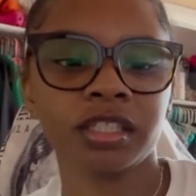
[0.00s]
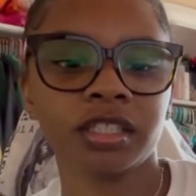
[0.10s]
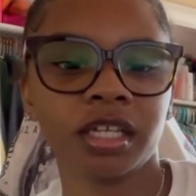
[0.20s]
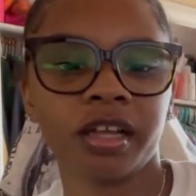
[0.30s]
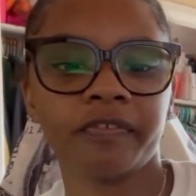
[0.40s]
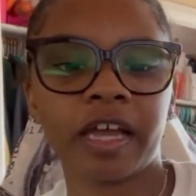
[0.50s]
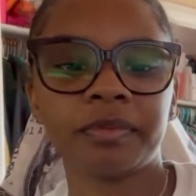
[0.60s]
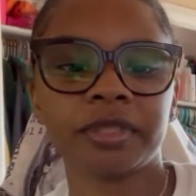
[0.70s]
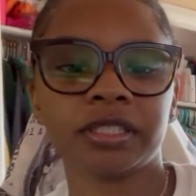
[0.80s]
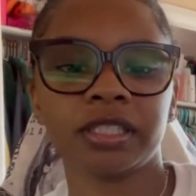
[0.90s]
The uh,
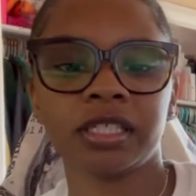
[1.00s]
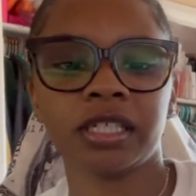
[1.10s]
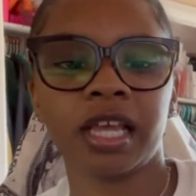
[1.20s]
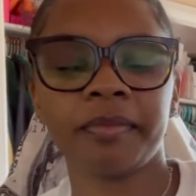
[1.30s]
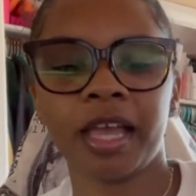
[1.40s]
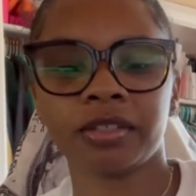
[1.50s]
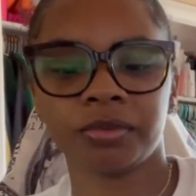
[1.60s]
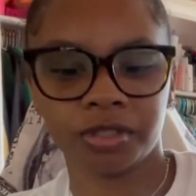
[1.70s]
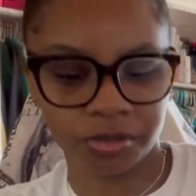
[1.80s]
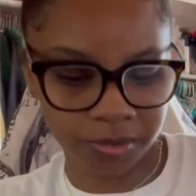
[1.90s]
vitamin C clay mask
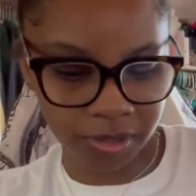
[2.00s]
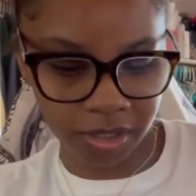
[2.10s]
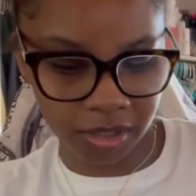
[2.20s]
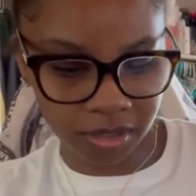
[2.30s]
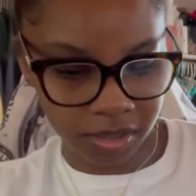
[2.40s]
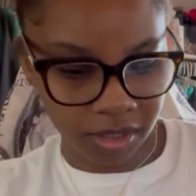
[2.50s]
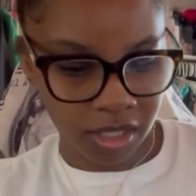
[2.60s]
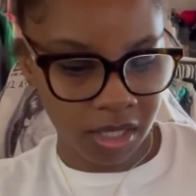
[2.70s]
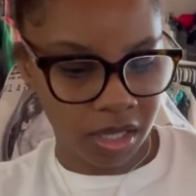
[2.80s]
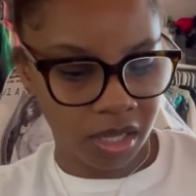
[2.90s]
with turmeric.
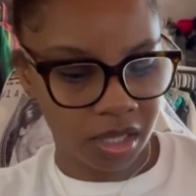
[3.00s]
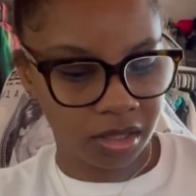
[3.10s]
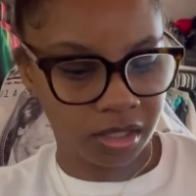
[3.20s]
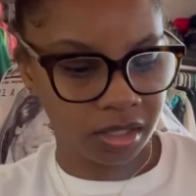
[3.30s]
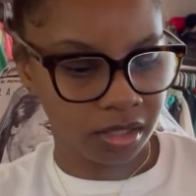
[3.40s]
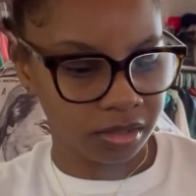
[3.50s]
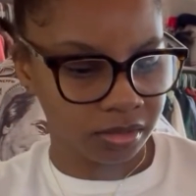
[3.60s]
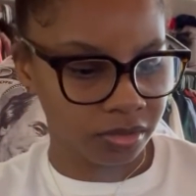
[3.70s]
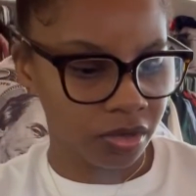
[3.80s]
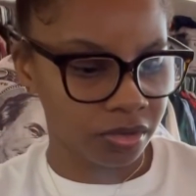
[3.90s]
And then the
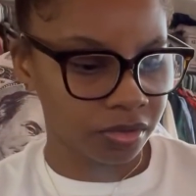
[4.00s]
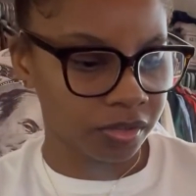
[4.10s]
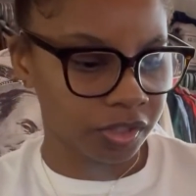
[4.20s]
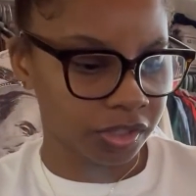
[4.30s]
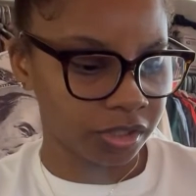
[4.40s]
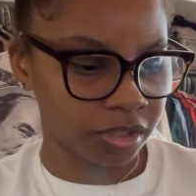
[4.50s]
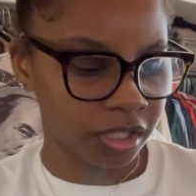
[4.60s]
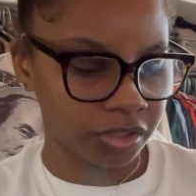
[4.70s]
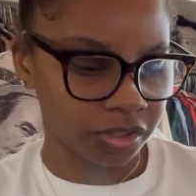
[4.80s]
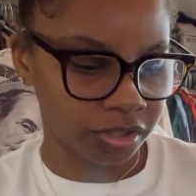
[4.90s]
Cocoa Licious
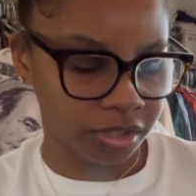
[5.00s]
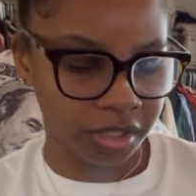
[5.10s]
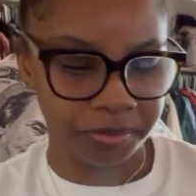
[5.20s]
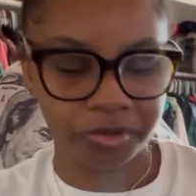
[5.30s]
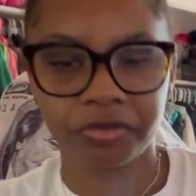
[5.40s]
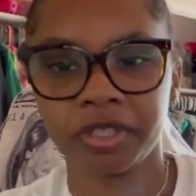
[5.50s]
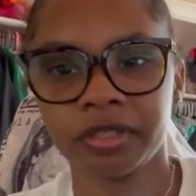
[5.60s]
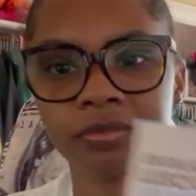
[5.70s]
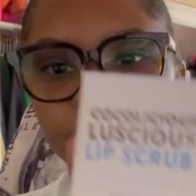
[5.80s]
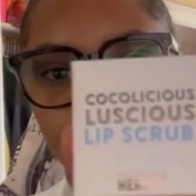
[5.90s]
Luscious Lip Scrub.